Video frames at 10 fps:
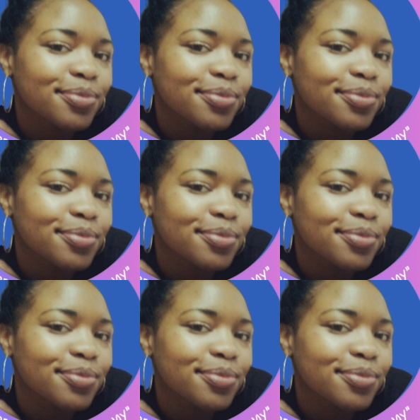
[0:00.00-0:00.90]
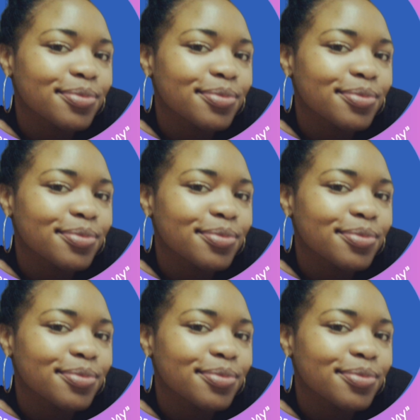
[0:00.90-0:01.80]

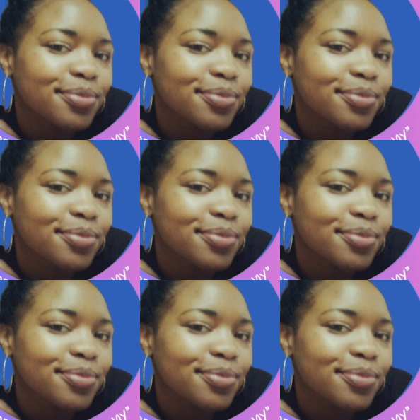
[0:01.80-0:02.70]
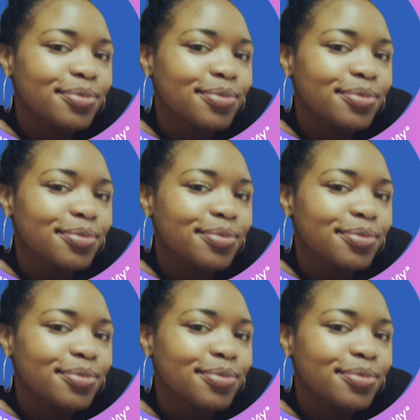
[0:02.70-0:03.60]

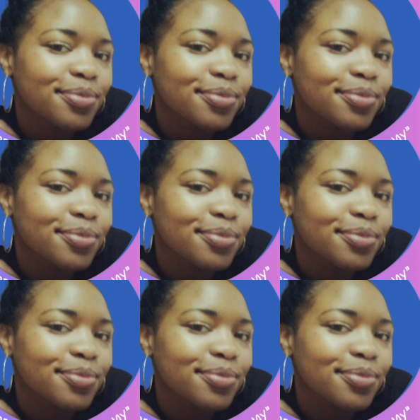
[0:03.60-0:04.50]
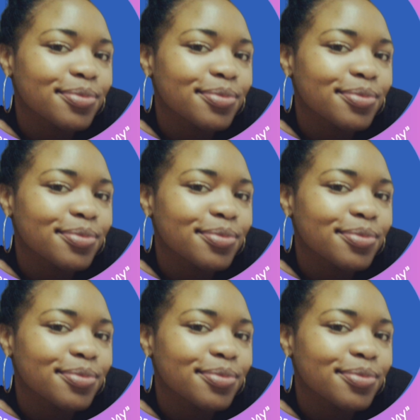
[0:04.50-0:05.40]

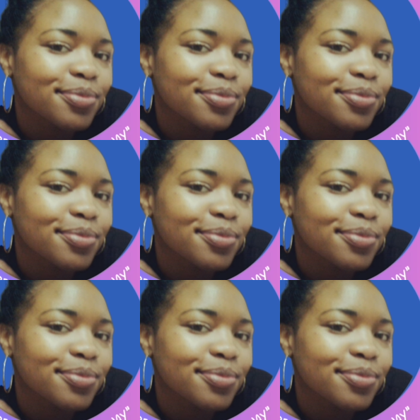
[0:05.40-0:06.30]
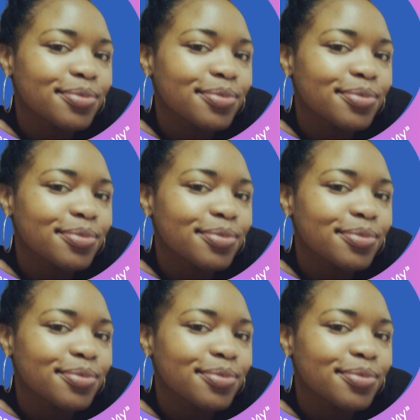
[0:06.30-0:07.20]

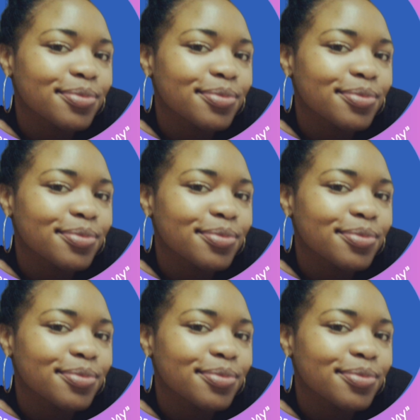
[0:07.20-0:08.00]
(no lip movement)